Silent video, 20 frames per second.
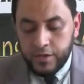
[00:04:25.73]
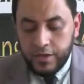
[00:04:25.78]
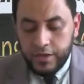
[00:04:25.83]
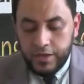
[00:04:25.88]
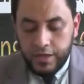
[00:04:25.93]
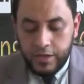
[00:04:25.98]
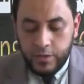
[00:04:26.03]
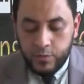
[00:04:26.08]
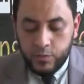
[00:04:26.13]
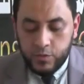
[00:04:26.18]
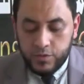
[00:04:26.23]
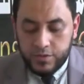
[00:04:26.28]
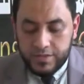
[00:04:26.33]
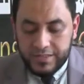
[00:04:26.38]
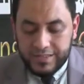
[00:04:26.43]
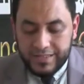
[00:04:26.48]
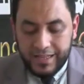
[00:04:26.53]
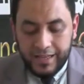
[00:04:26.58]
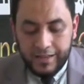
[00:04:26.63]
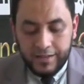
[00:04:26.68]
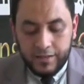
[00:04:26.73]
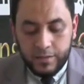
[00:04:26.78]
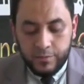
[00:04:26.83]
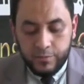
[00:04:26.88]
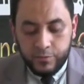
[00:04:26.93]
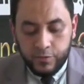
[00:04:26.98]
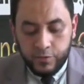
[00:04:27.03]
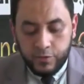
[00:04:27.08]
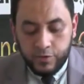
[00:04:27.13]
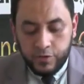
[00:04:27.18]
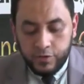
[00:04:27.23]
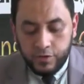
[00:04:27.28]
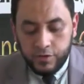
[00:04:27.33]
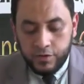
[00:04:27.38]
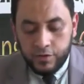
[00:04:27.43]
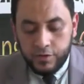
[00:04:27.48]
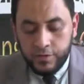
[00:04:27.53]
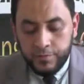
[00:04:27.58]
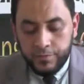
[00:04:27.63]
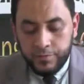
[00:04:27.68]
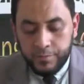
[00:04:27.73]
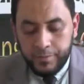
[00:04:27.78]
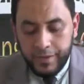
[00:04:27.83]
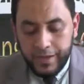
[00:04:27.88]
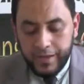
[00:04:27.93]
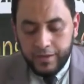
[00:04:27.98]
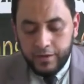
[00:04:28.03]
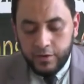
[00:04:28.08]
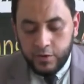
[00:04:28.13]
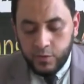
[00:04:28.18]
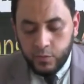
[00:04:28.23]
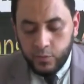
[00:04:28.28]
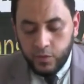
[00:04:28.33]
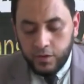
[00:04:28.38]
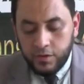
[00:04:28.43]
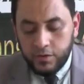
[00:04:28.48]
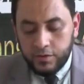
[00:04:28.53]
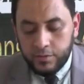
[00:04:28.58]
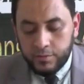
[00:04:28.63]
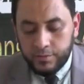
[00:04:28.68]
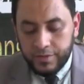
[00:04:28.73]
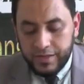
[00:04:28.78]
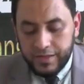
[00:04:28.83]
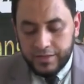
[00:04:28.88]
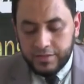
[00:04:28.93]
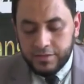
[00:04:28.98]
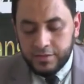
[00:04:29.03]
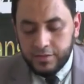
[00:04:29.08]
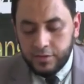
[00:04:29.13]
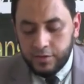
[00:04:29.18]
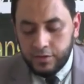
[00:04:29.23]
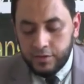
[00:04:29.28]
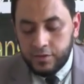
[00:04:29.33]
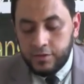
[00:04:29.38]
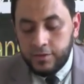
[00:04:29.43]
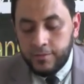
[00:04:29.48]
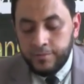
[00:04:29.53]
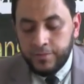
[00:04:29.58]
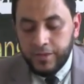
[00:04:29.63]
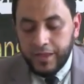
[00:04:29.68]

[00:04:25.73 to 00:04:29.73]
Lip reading: he would stand up for her, make her welcome, kiss her,